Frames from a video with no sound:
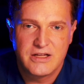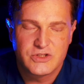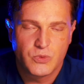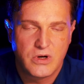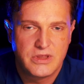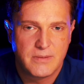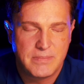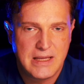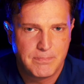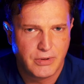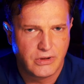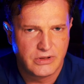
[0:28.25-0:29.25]
It's one that
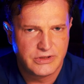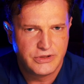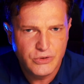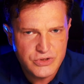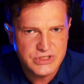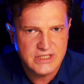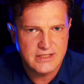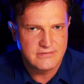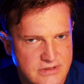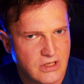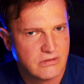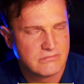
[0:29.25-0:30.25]
people usually
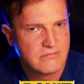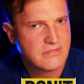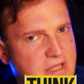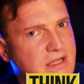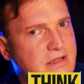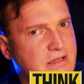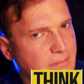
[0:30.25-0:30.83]
don't think